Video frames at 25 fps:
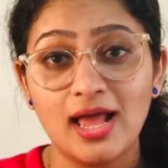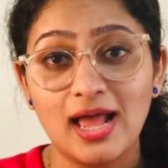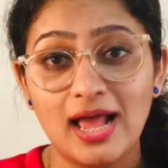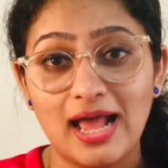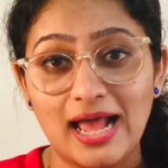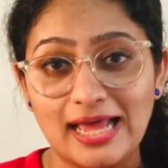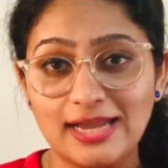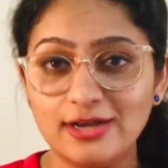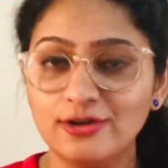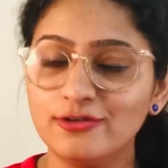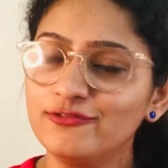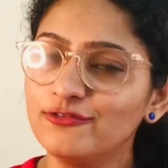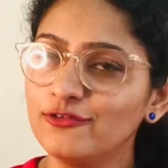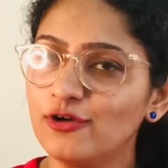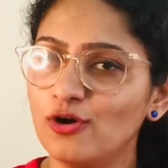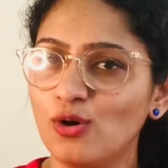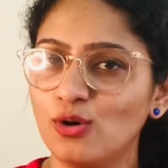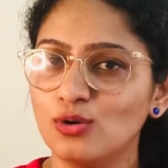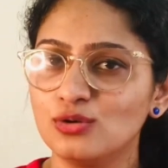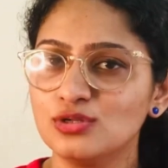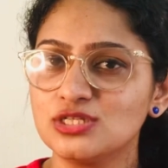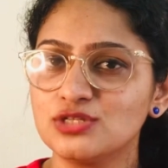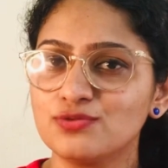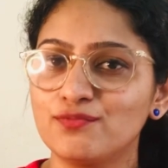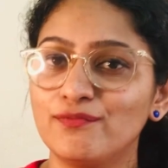And of
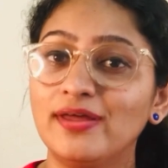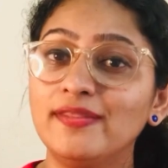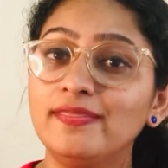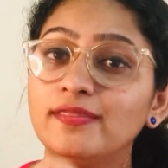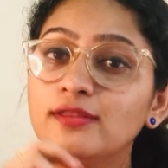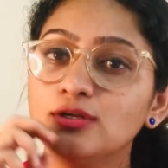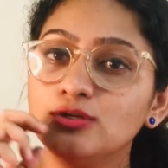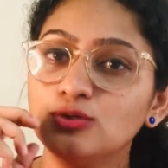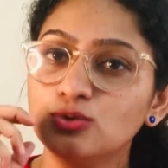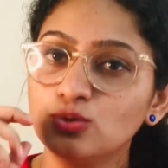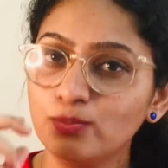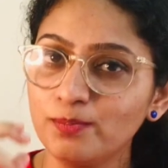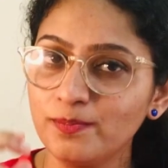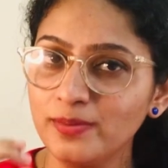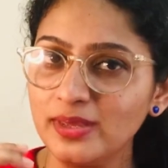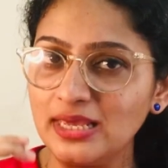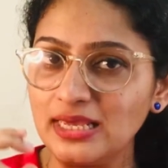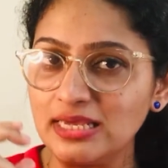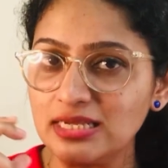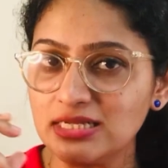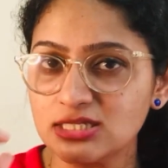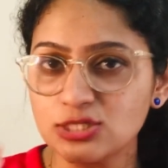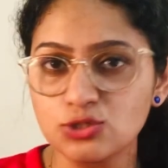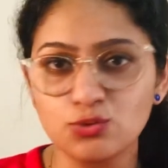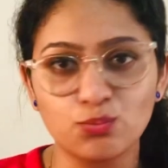course, when the
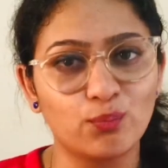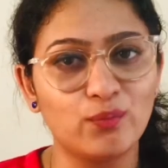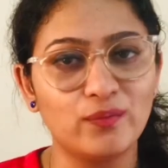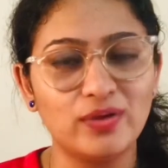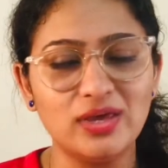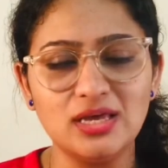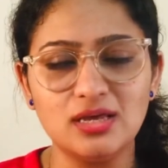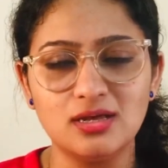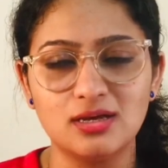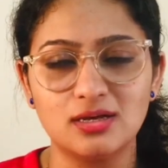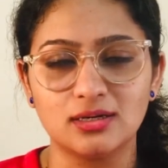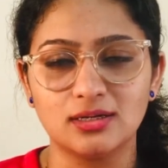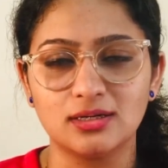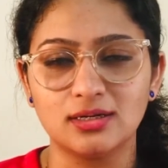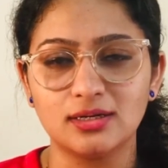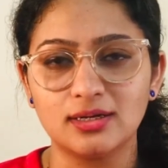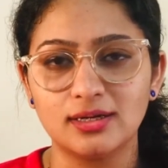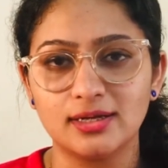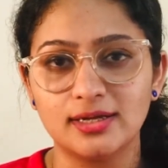rupee is weaker,